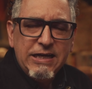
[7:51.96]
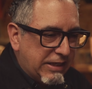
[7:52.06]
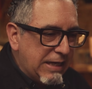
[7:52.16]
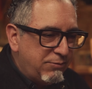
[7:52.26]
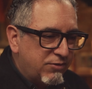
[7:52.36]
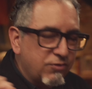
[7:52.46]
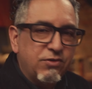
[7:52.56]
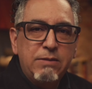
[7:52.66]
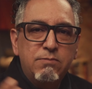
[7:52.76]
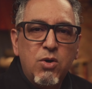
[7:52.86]
It keeps
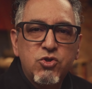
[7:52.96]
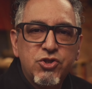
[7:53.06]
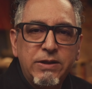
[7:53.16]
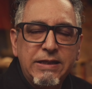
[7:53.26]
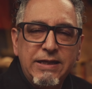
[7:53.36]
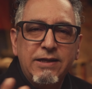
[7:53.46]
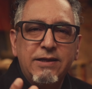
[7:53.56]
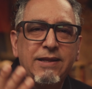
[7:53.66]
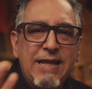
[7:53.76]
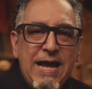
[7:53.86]
us emotionally
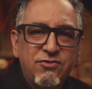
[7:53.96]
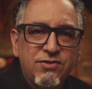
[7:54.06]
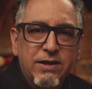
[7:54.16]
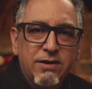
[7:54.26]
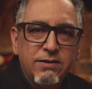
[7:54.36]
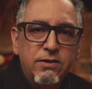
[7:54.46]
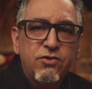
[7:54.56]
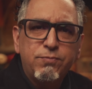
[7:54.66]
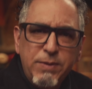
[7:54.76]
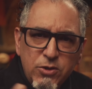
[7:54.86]
elastic,
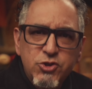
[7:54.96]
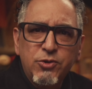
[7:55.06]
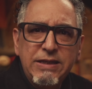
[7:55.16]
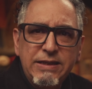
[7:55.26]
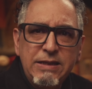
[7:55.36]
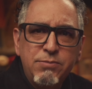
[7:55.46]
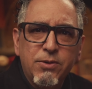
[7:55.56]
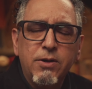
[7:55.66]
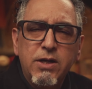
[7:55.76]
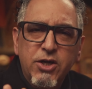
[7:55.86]
spiritually
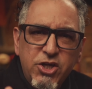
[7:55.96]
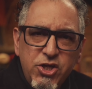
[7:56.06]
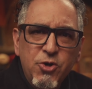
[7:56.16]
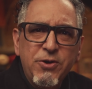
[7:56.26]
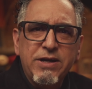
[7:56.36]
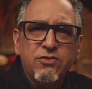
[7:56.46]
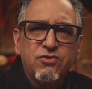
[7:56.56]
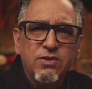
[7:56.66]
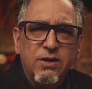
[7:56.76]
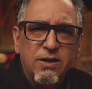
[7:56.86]
limber,
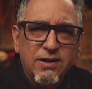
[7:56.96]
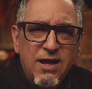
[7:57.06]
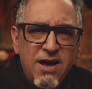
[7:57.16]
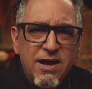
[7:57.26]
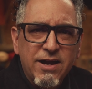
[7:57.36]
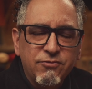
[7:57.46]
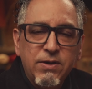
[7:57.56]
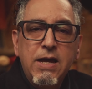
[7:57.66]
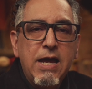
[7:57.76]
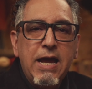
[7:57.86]
curious, alive,